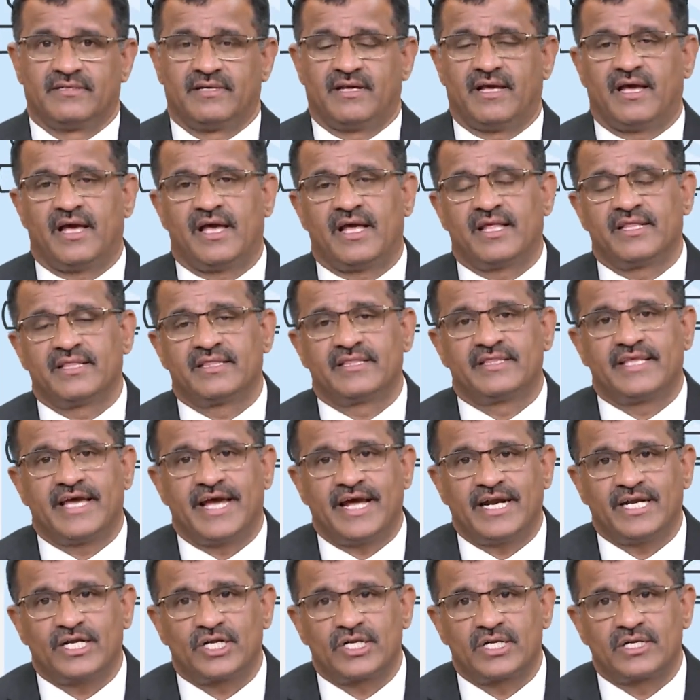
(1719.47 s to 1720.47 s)
and
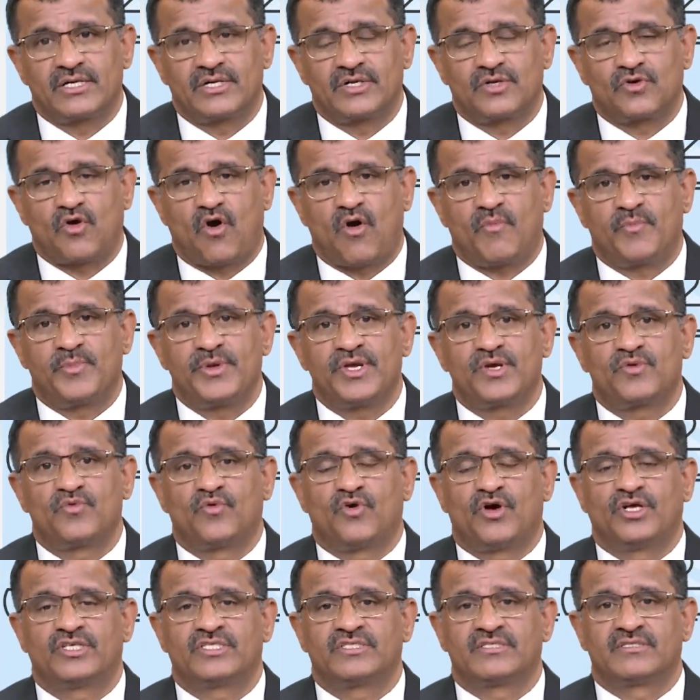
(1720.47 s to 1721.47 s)
that topic
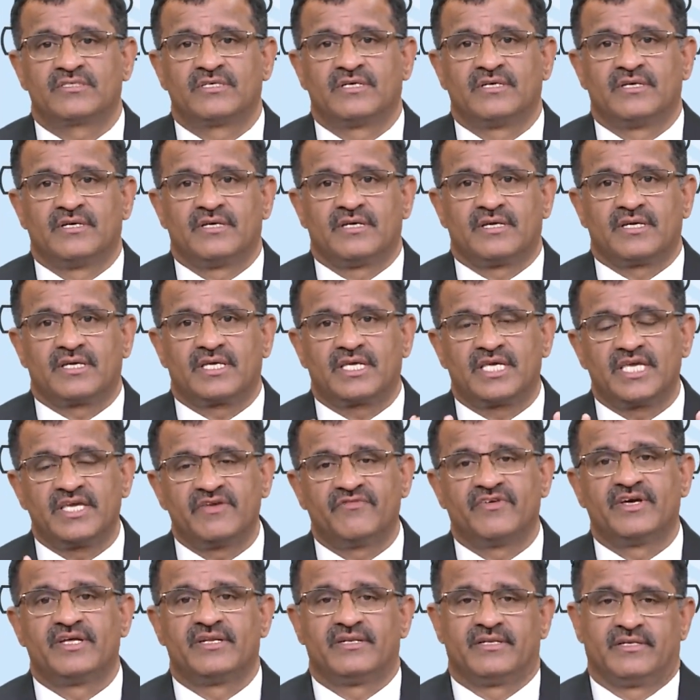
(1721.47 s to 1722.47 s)
was
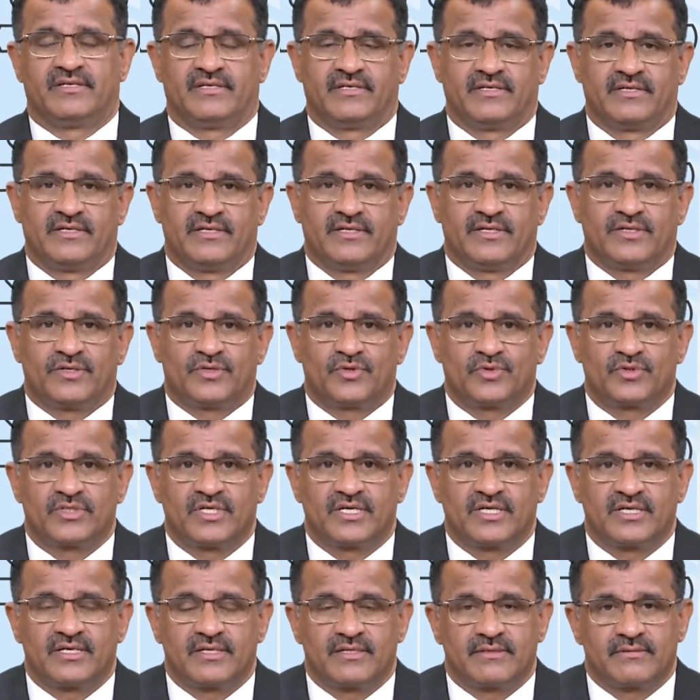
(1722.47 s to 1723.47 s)
given to
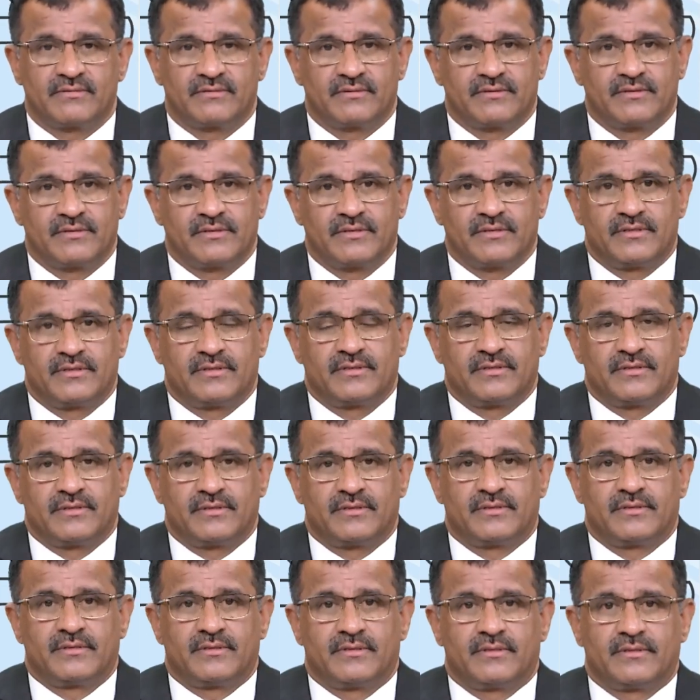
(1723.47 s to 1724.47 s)
the
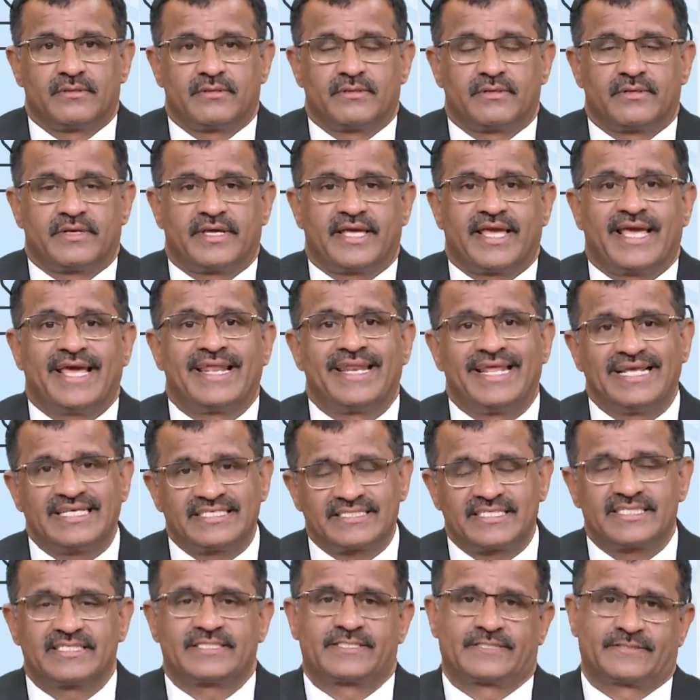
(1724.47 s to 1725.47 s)

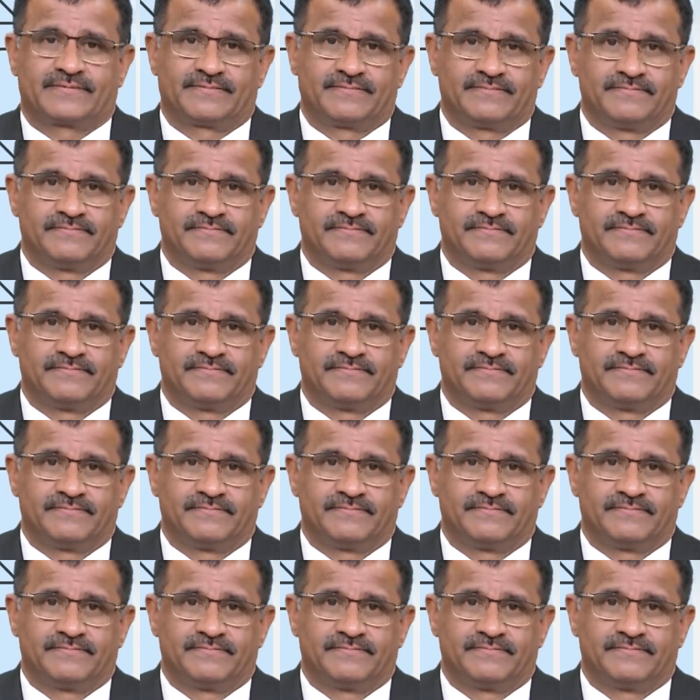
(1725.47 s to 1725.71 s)
NSS